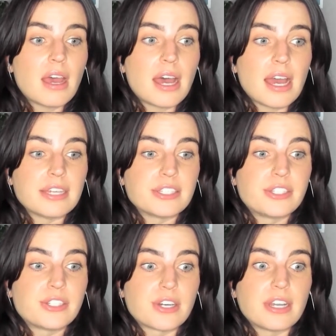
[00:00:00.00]
I
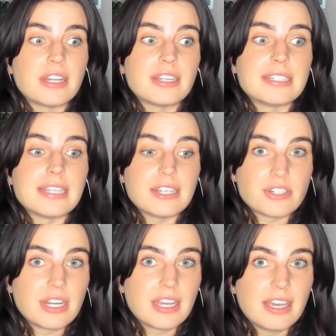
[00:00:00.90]
started day
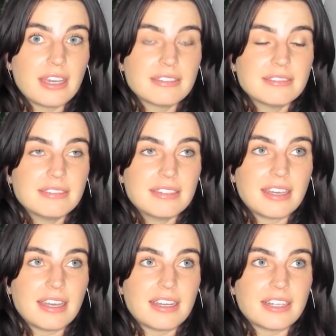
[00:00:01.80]
drinking,
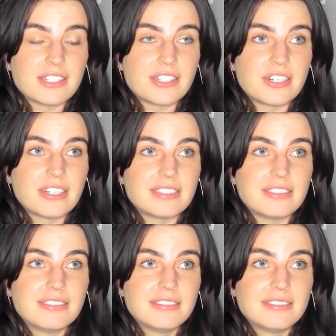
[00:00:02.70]
and I started
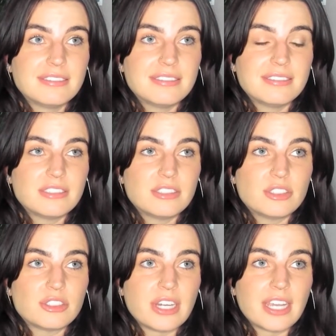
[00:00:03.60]

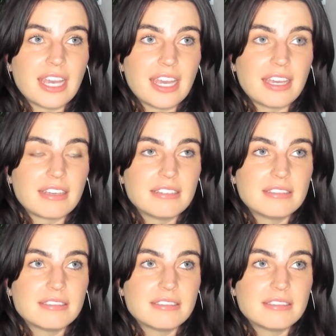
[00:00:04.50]
drinking